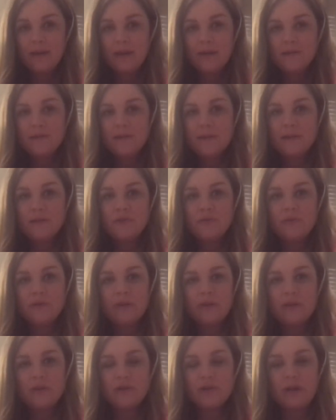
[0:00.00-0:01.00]
Because it gets
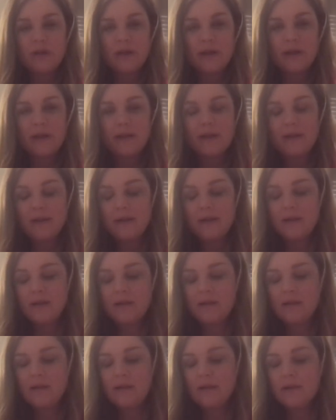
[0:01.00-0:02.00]
really dry in a
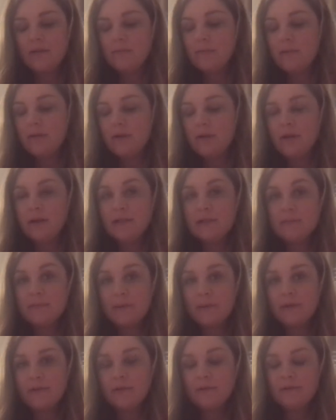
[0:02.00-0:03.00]
um,
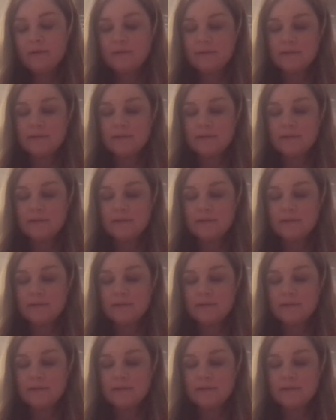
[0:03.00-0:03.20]
hospital.